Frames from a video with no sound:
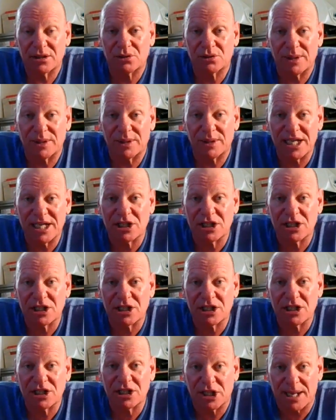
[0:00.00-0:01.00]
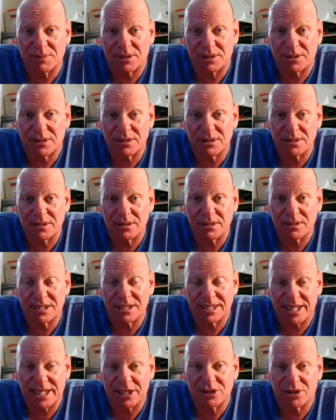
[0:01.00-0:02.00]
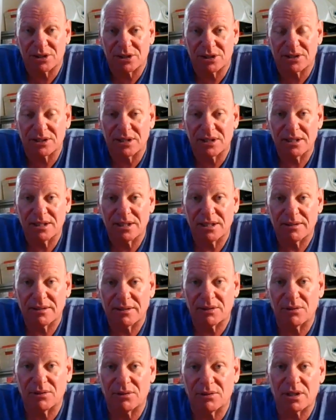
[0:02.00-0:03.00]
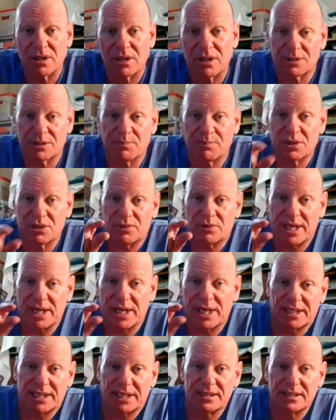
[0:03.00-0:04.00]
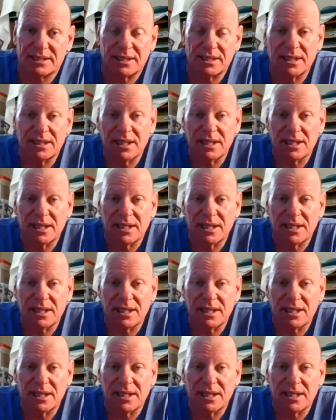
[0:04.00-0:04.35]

through each of the chapters, the sections. They're all got special headings.